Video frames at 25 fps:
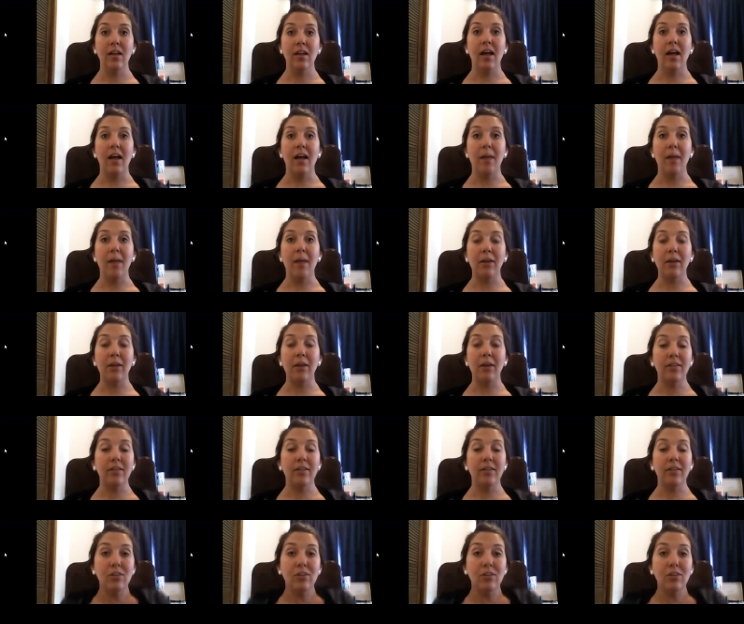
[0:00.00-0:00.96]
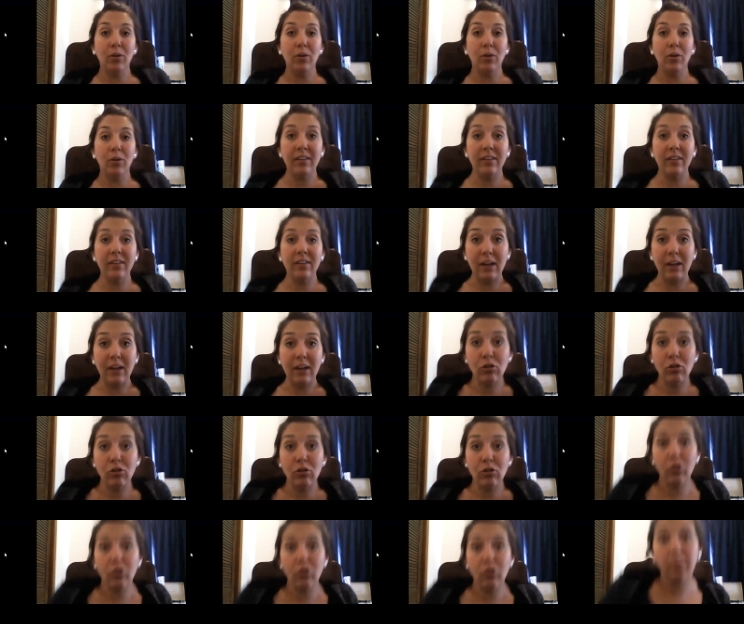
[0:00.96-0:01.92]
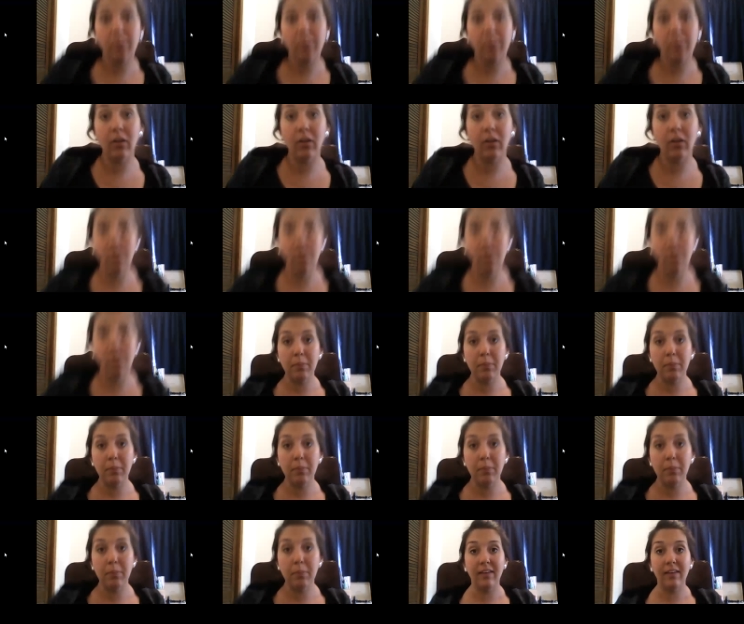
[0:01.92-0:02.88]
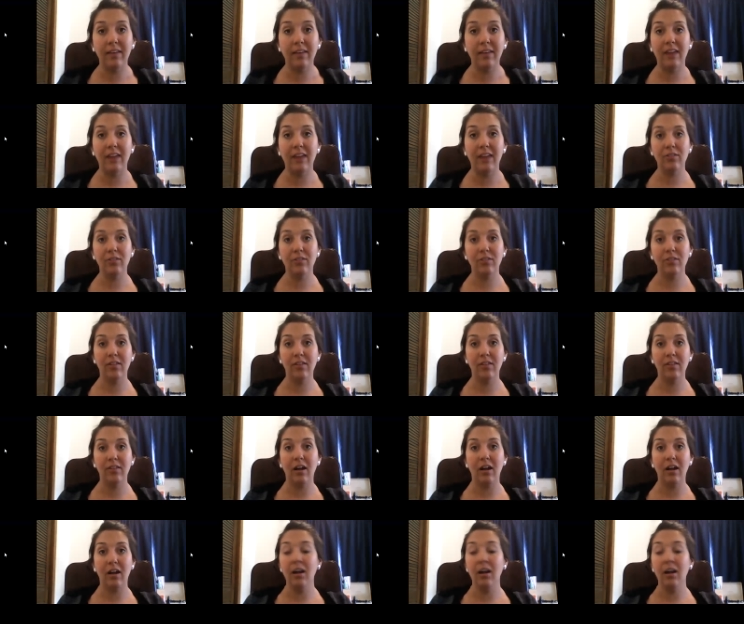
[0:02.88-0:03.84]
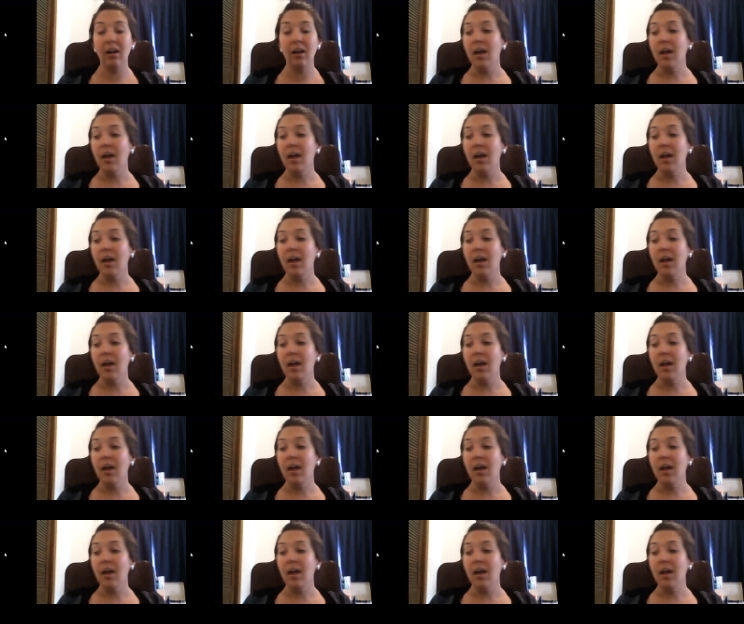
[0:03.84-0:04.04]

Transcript: Um, in our Essential Oils Connection group, I'll also be posting the answers there.